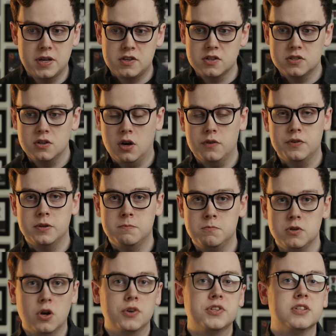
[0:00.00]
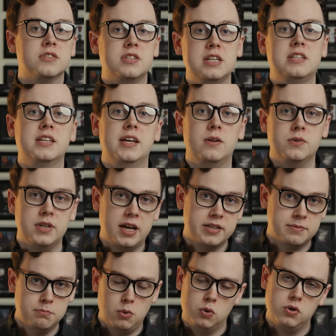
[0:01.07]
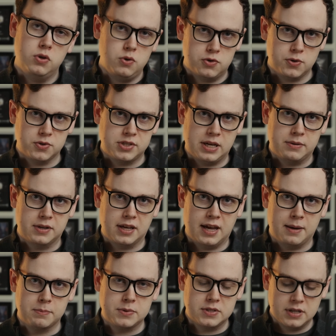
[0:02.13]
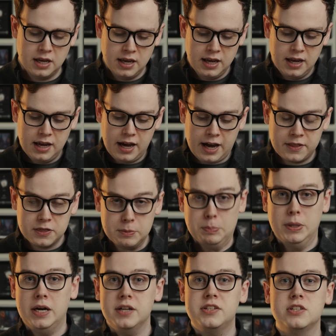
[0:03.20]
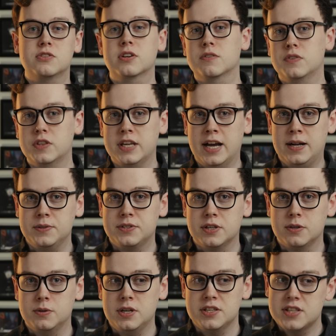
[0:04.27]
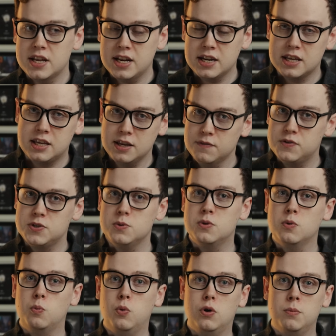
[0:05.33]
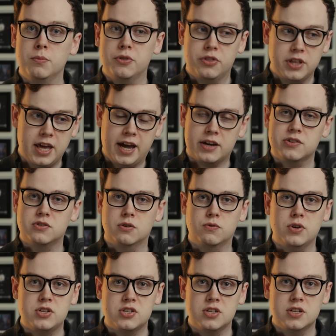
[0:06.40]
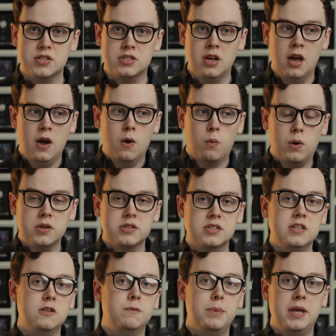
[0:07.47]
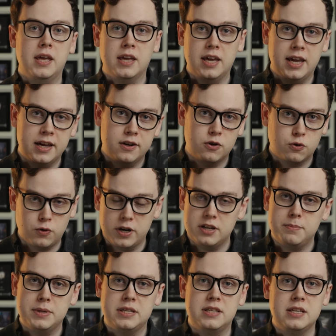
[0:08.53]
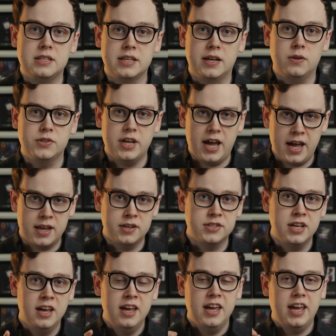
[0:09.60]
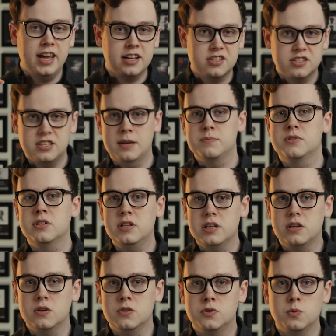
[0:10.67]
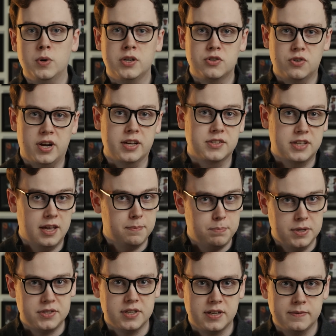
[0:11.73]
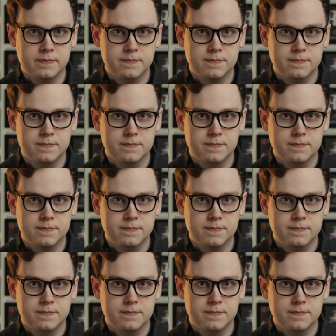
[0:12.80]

They're just often not as detailed as more neutral sounding amps. And the party trick for the alto is that it gives you the warmth, the extra richness, while still being incredibly detailed and exceptionally good when tracks get busy.